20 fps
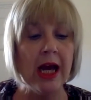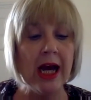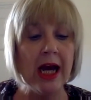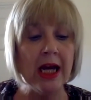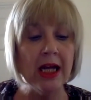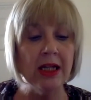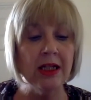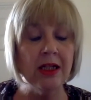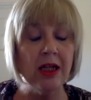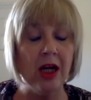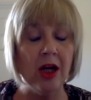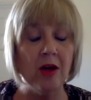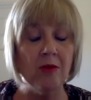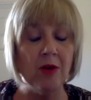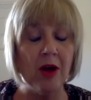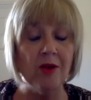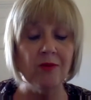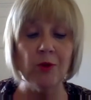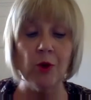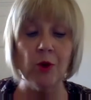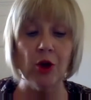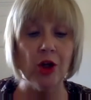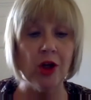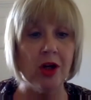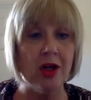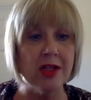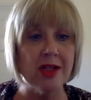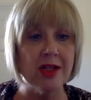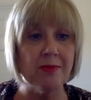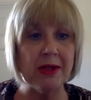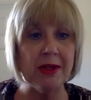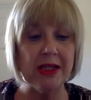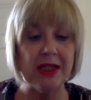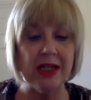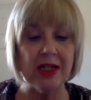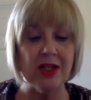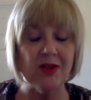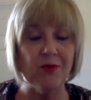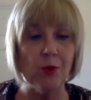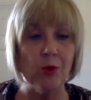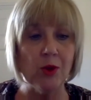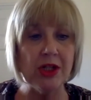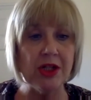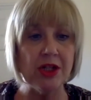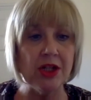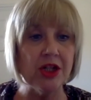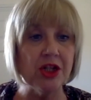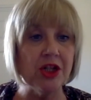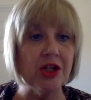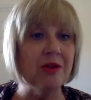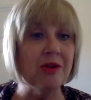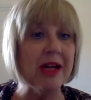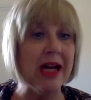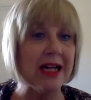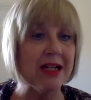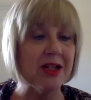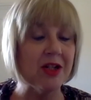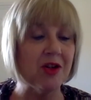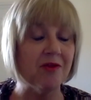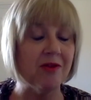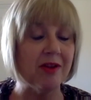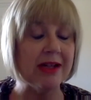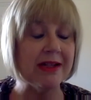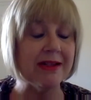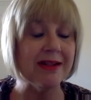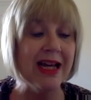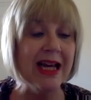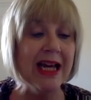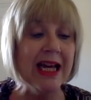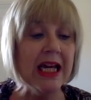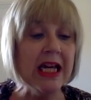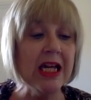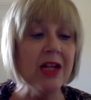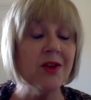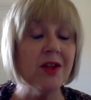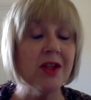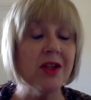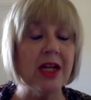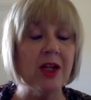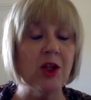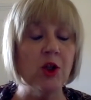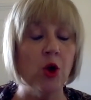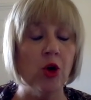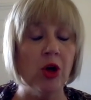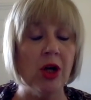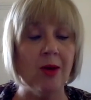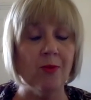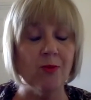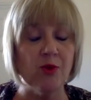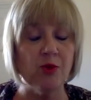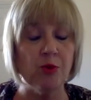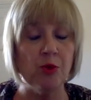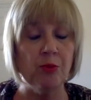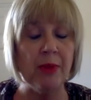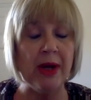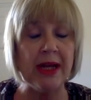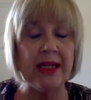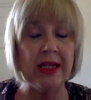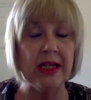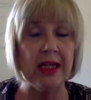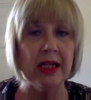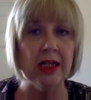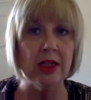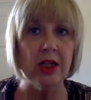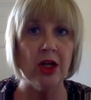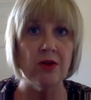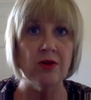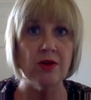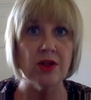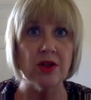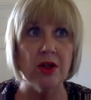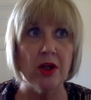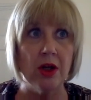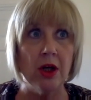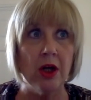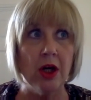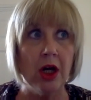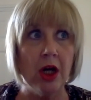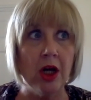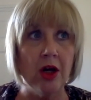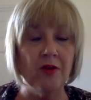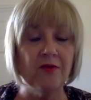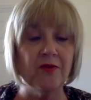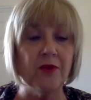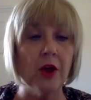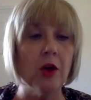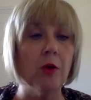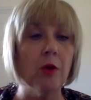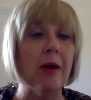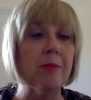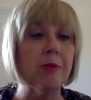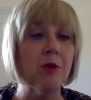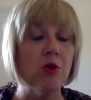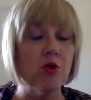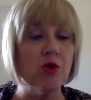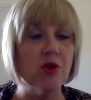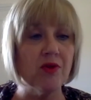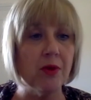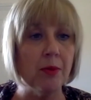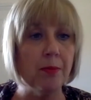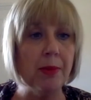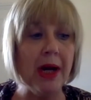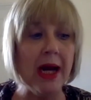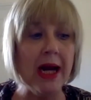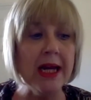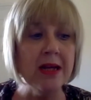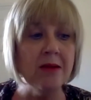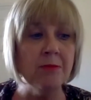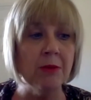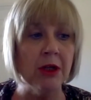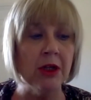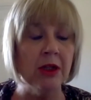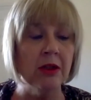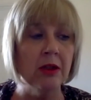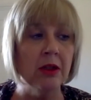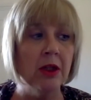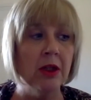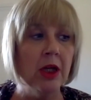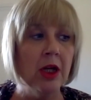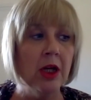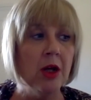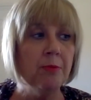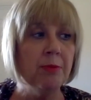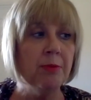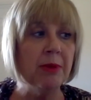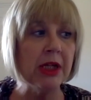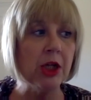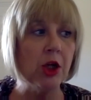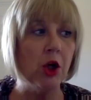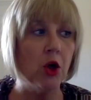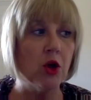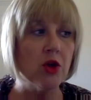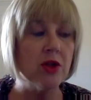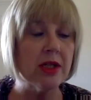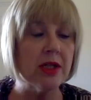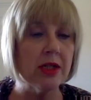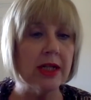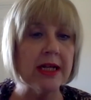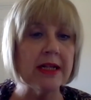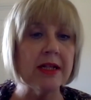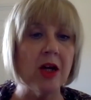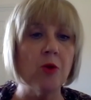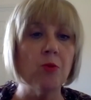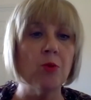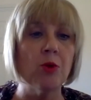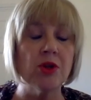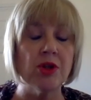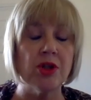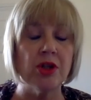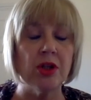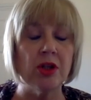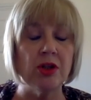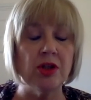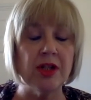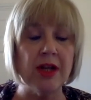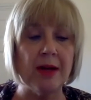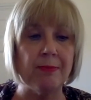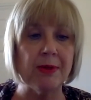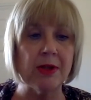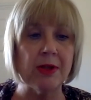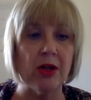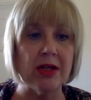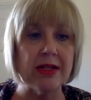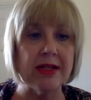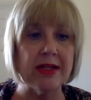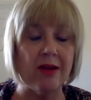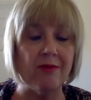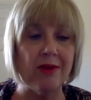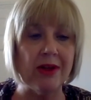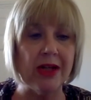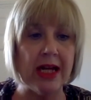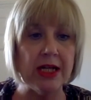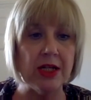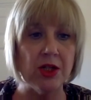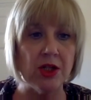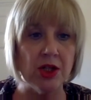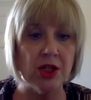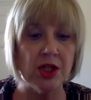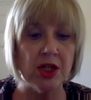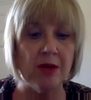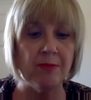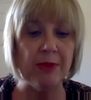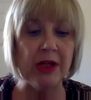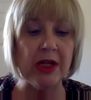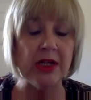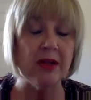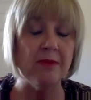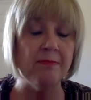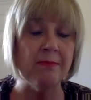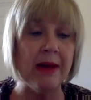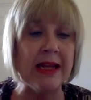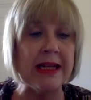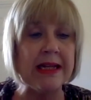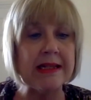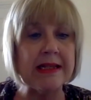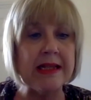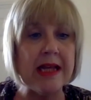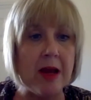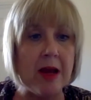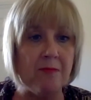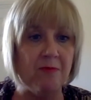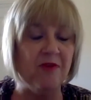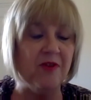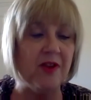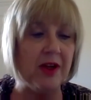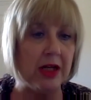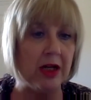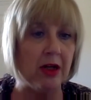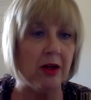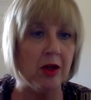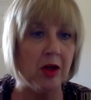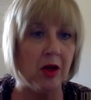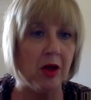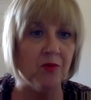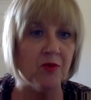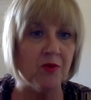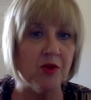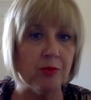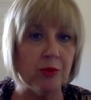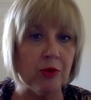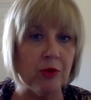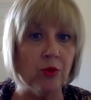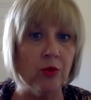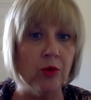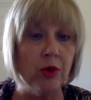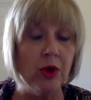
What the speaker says: And I've got clients where things fall into two categories. Either they're not comfortable making those follow-up calls for payment because they don't want to jeopardize that relationship because it makes them feel uncomfortable.